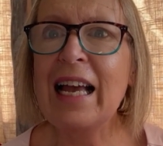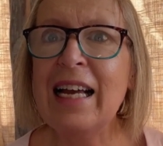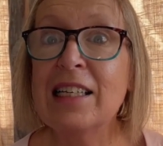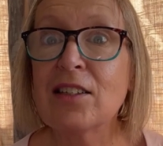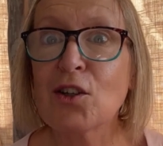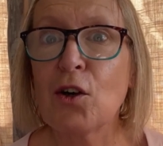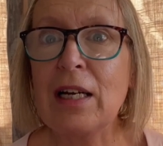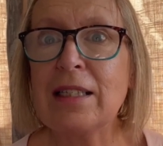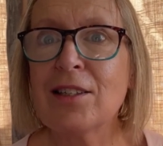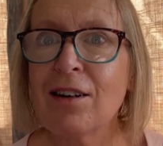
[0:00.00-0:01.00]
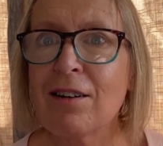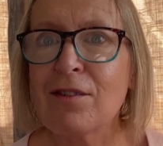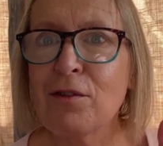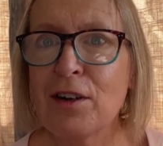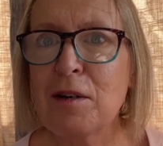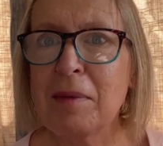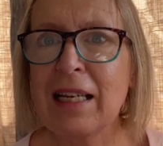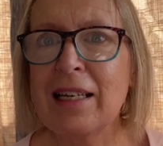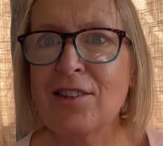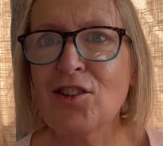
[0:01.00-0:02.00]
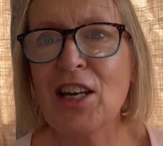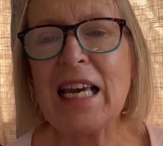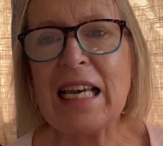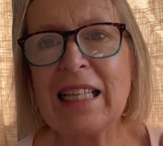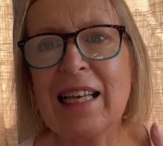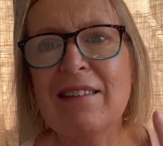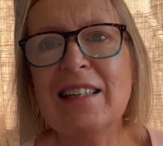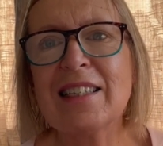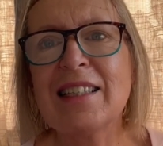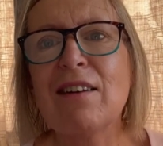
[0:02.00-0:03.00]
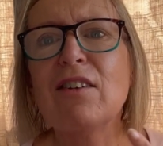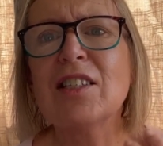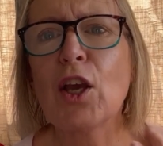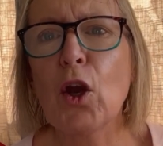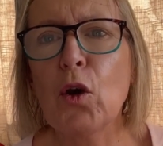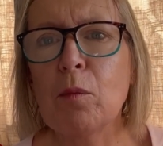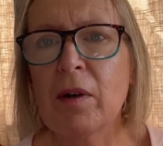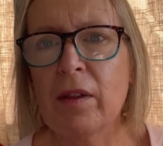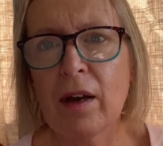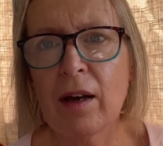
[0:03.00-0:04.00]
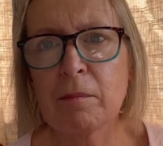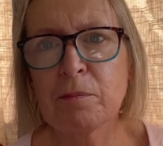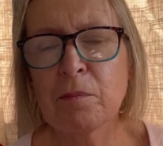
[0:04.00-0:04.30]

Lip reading: it has got its tongue firmly in its cheek. There is humour there.